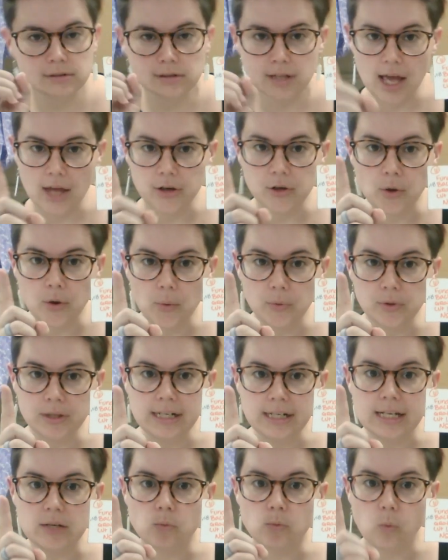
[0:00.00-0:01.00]
and you only
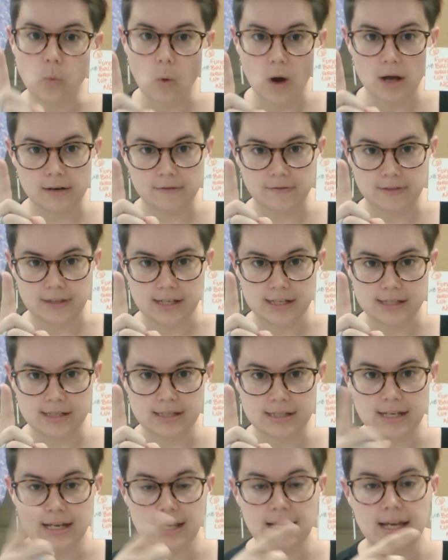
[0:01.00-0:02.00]
need 1 of
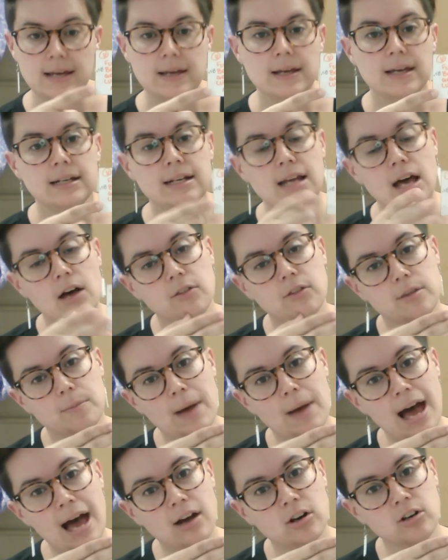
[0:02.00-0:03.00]
these. Now, the
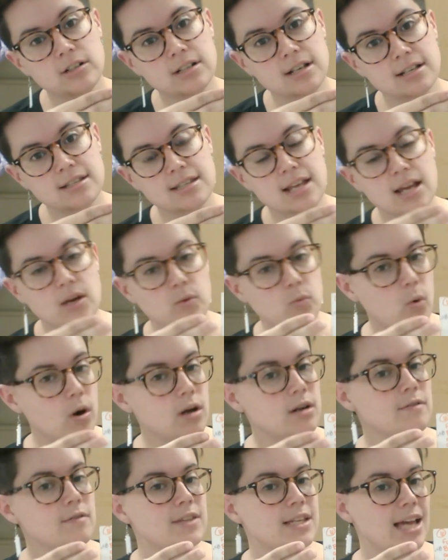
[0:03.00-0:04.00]
pattern does say 1
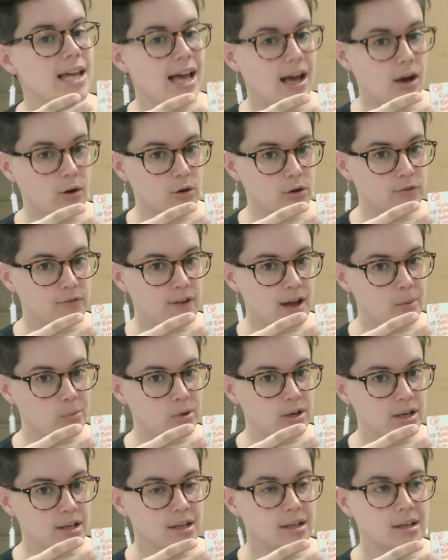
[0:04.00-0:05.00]
of the outer
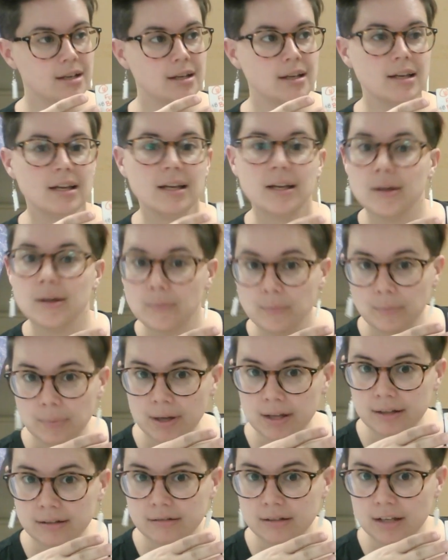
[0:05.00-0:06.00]
fabric,
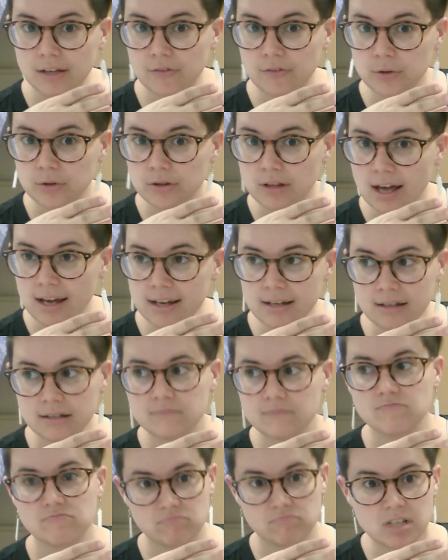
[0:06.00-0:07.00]
but if you'd like,
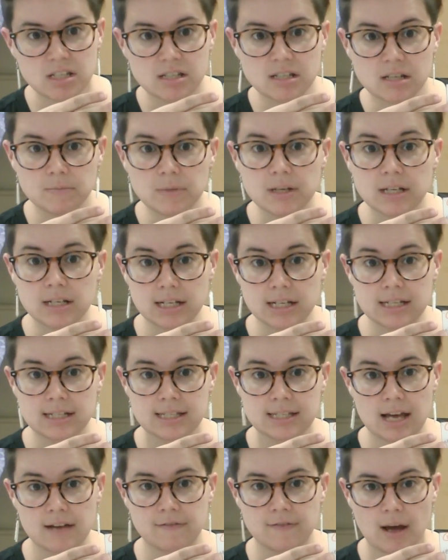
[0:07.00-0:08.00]
this can be an
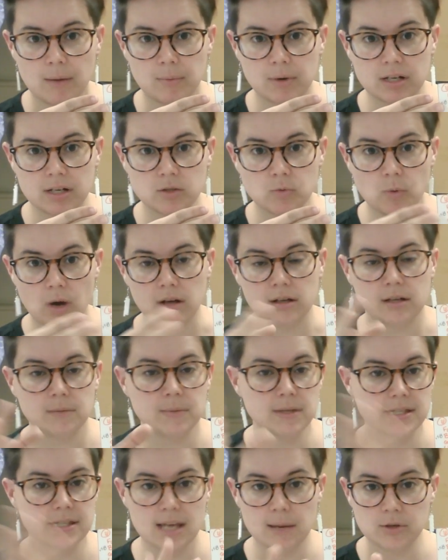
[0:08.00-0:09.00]
inside fabric as well. It can be
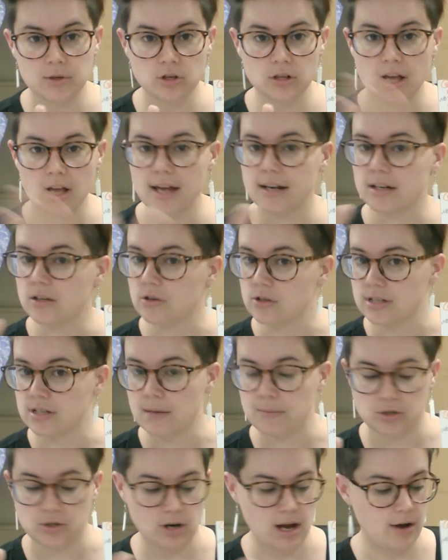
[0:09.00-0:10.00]
the same as your lining or same
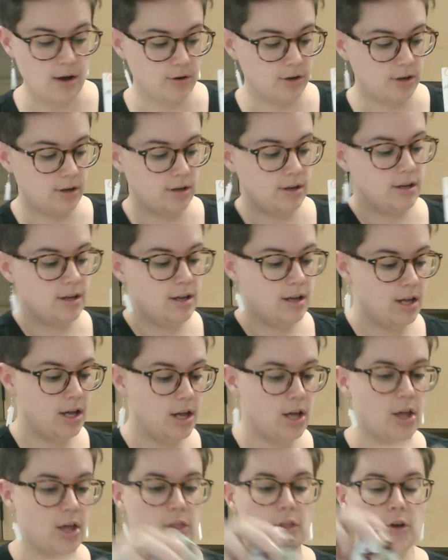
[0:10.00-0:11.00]
as your outer.
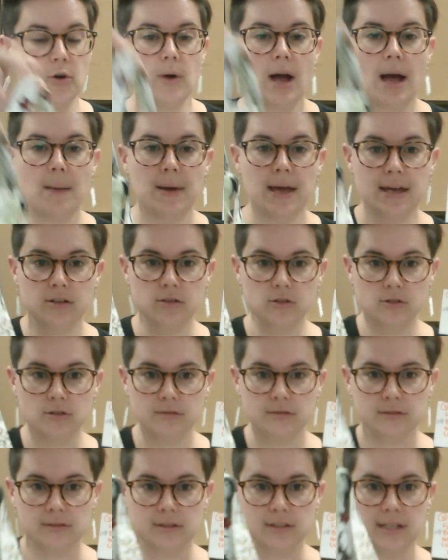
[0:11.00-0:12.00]
The grab handle
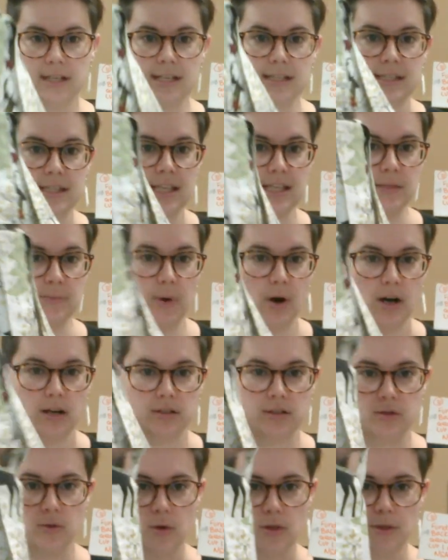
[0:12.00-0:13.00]
is this part.
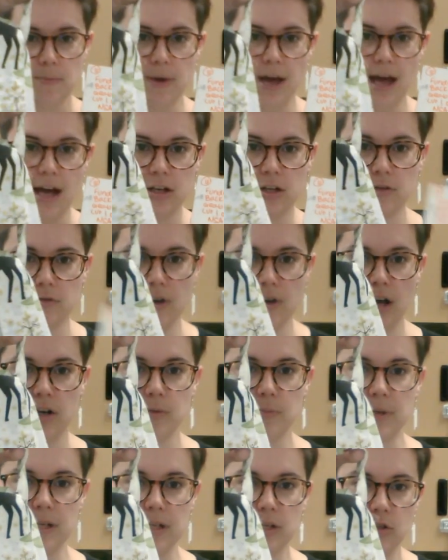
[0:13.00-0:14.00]
So on the back, you've got your
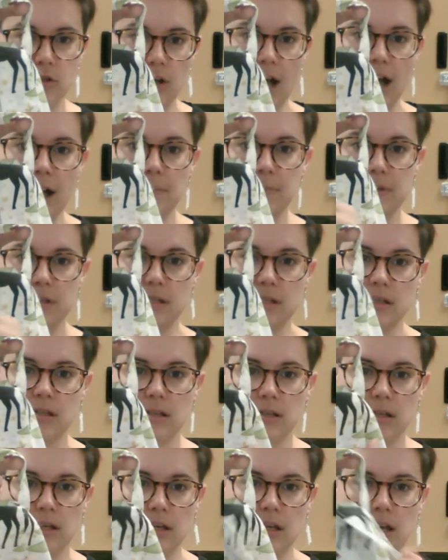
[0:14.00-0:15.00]
big straps,
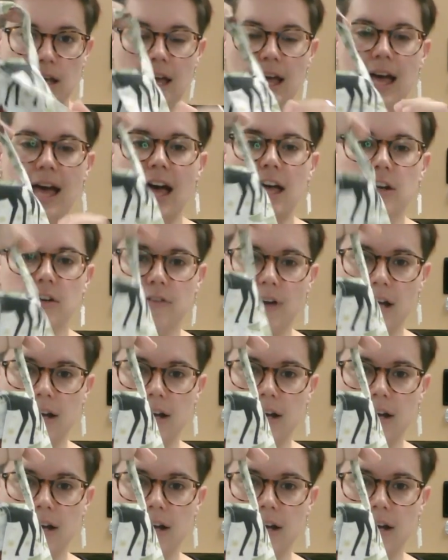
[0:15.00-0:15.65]
and you've got